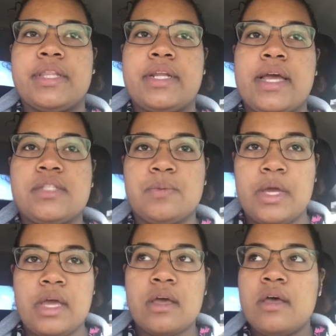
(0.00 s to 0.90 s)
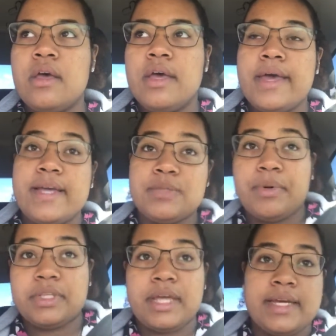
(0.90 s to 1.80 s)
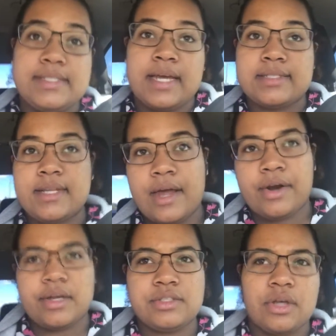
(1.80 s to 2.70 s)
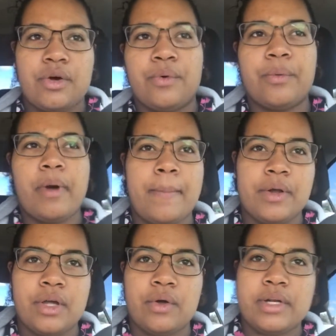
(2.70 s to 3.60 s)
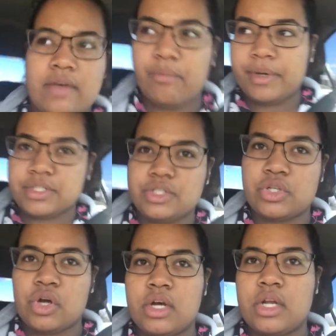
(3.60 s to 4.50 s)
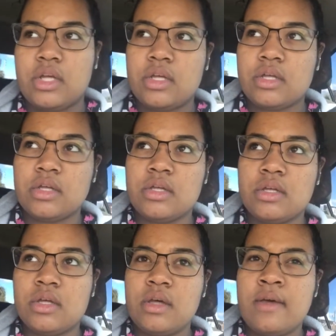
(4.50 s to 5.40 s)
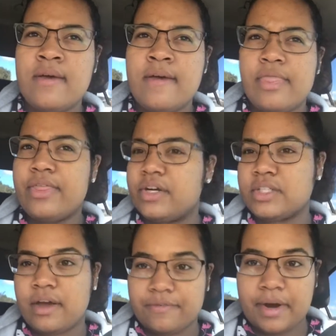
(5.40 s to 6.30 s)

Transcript: And the next week, his birthday is next Saturday, so we're probably gonna go to Dave and Buster's on Thursday or